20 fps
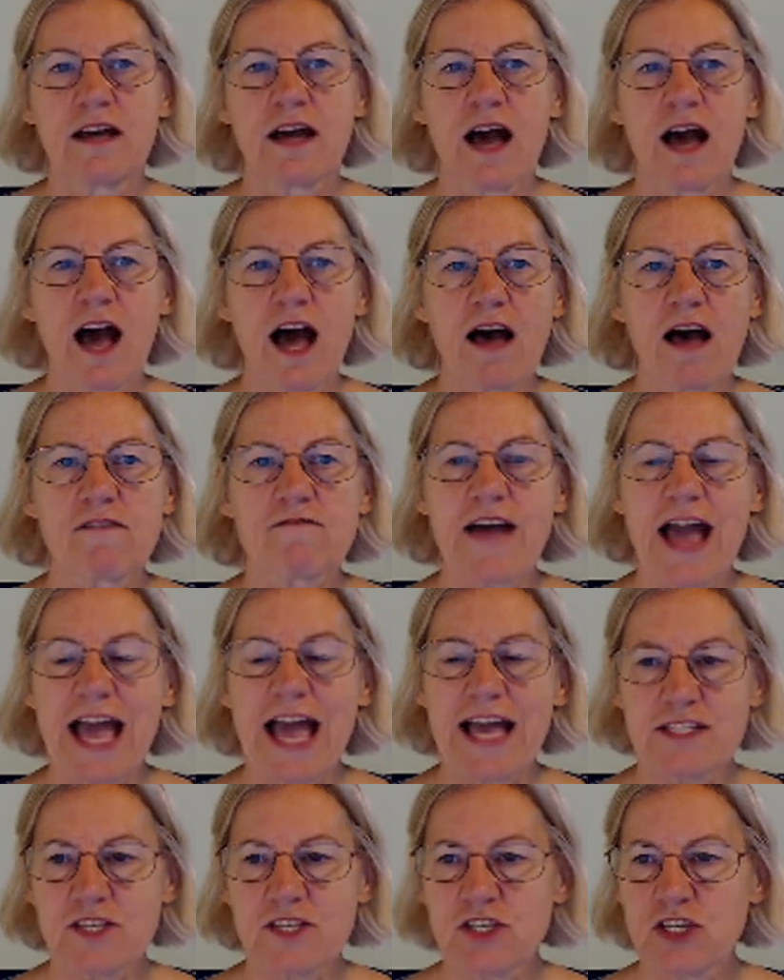of
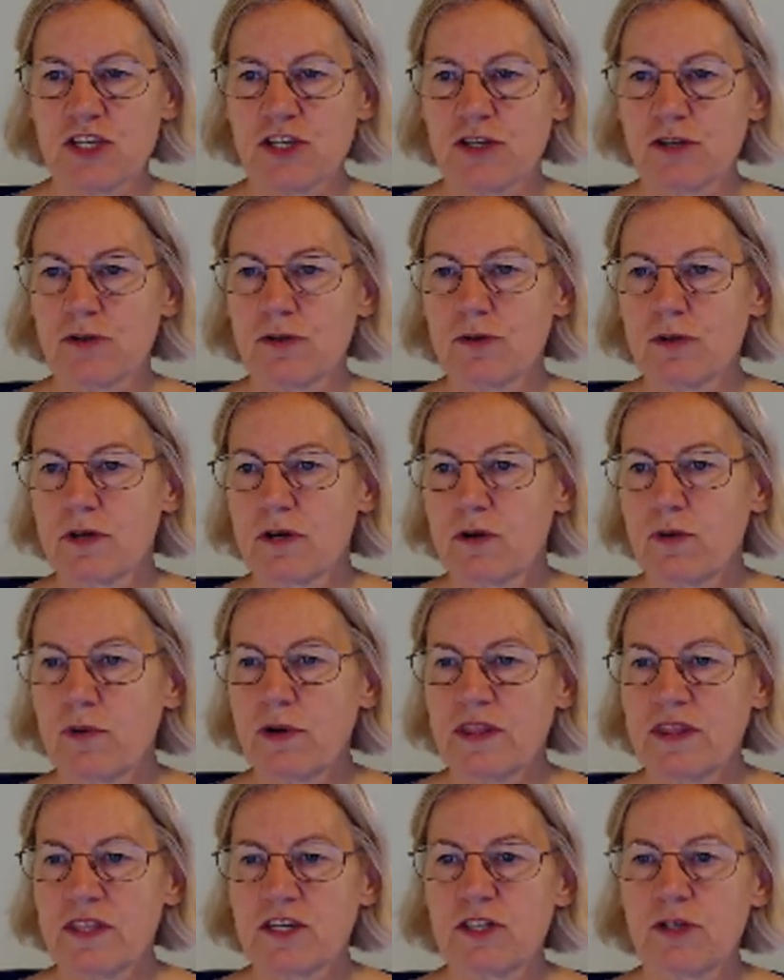S2 with
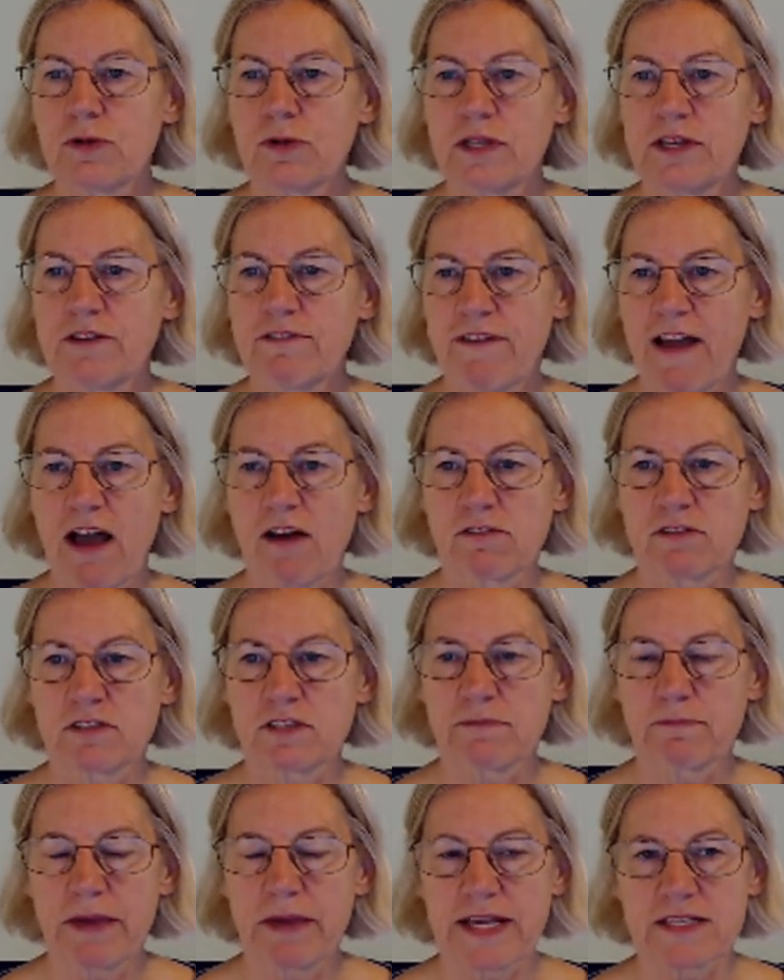the newly found
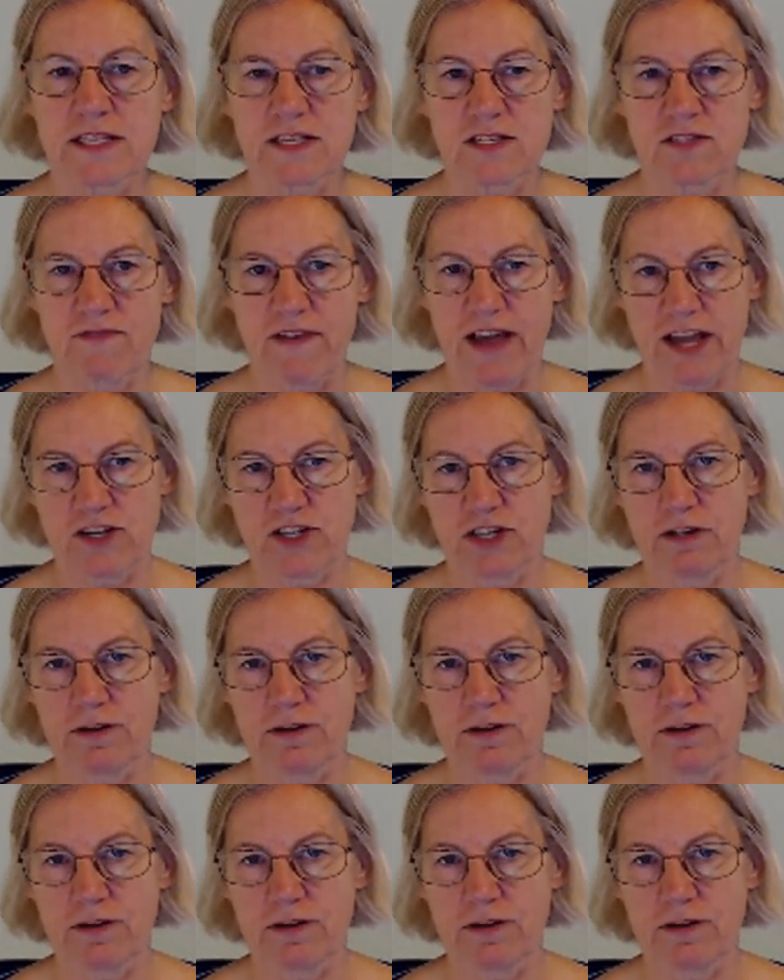basis vector.